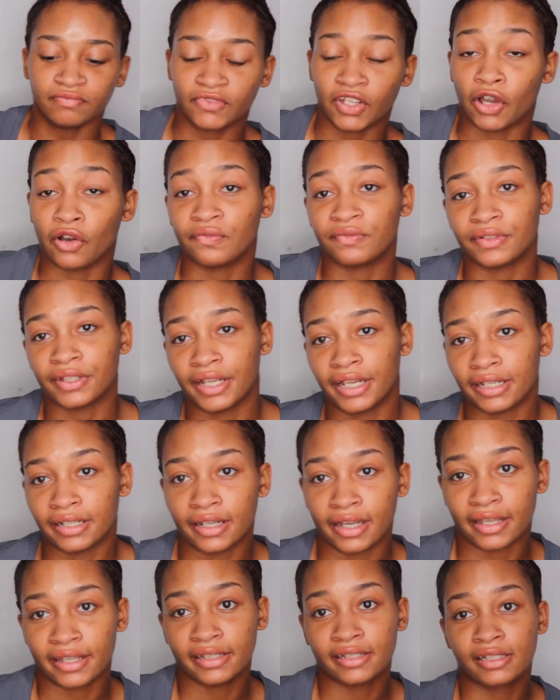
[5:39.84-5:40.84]
Hopefully it
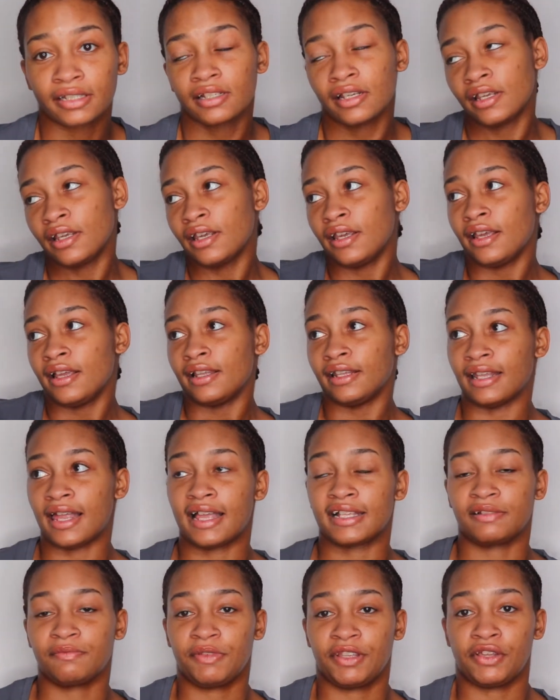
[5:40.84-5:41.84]
does
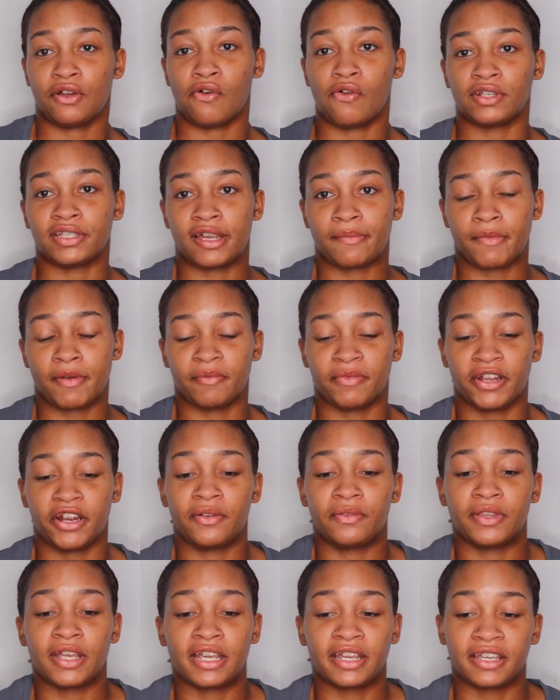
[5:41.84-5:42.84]
last me the whole time I'm there
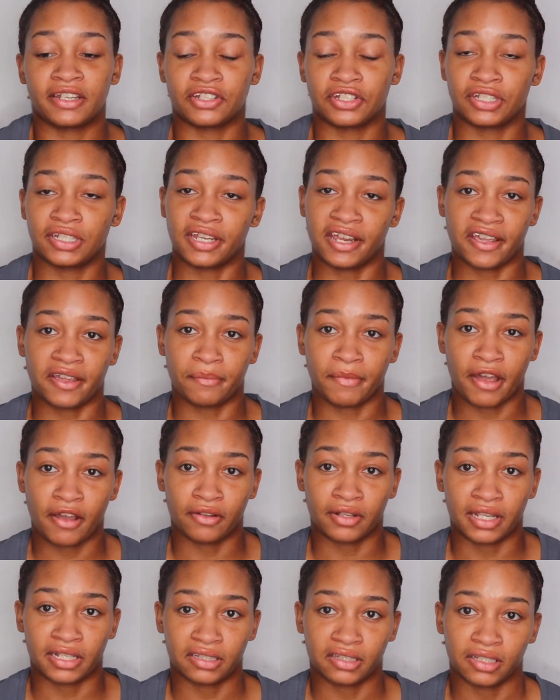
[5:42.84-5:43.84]
and then I can just take them
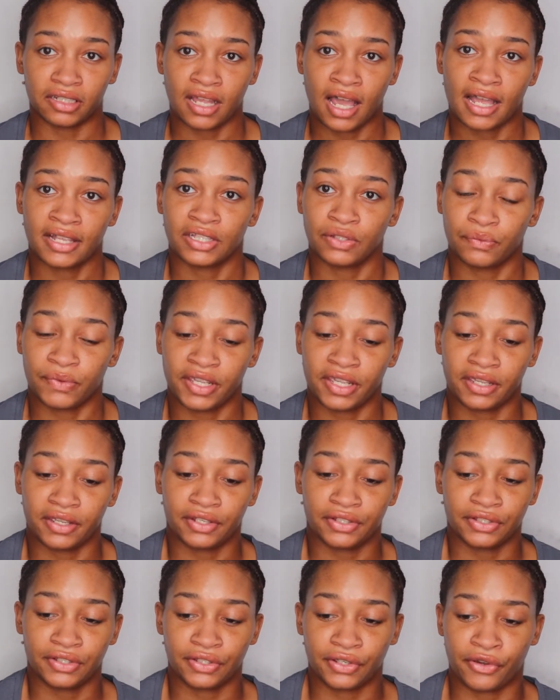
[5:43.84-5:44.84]
out like the last week.
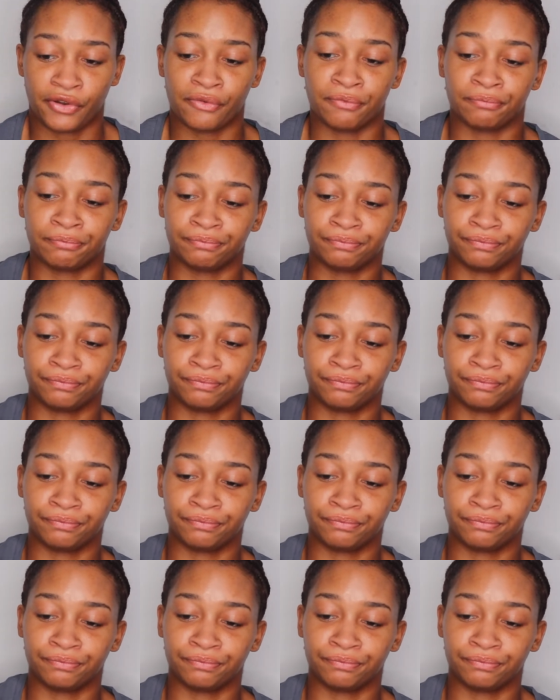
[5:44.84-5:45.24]
So,